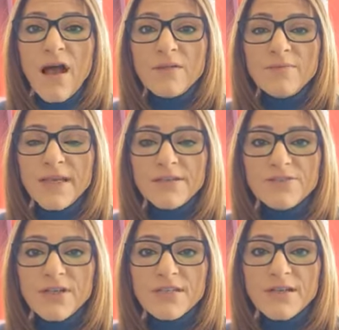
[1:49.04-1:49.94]
I'll be
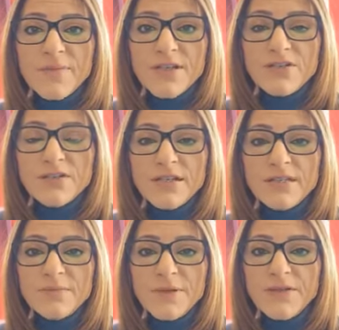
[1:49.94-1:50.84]
addressing patient
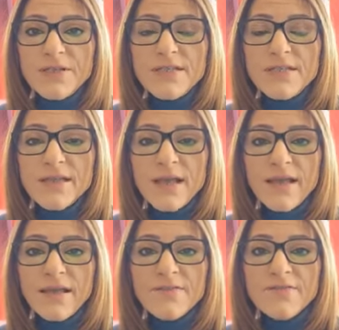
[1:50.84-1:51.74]
experience
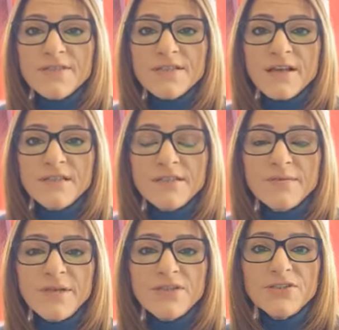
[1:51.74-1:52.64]
and
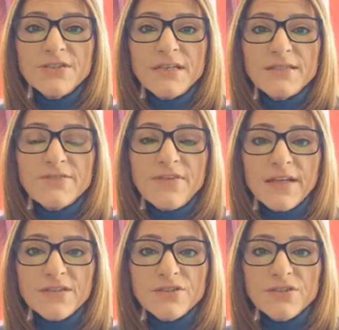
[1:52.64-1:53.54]
emphasizing patient
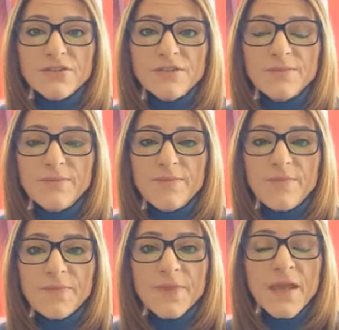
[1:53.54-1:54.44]
satisfaction.
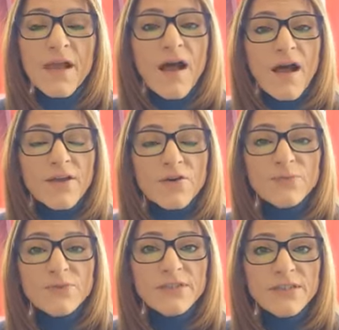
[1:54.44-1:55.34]
I
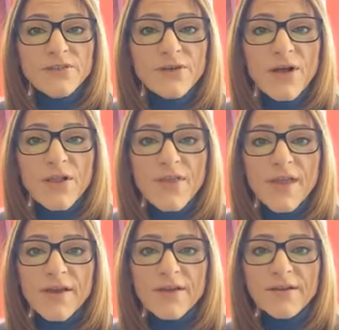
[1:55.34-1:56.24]
hope to see you all
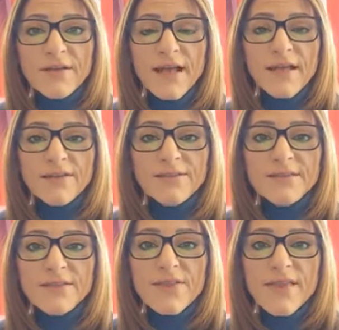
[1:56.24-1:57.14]
there, and
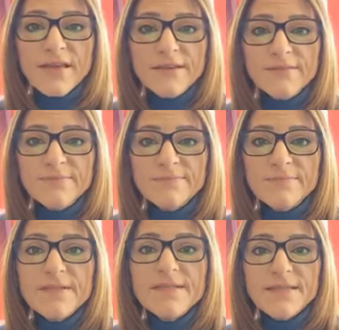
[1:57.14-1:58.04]
until then,
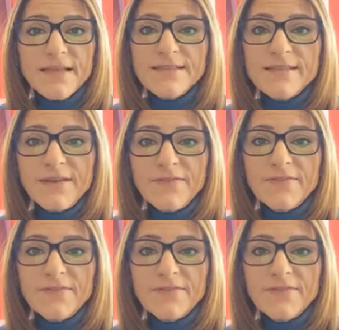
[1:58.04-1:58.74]
stay safe.